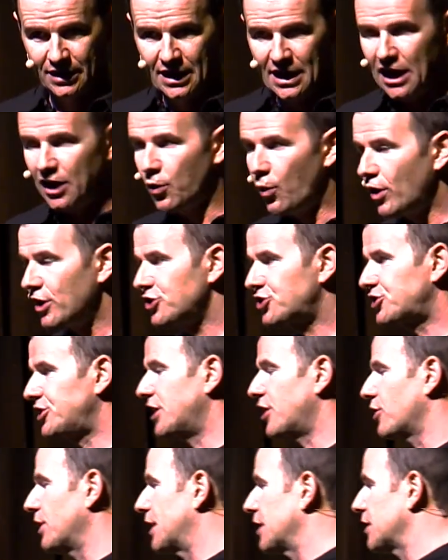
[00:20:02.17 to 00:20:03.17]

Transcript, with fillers: And I want to share a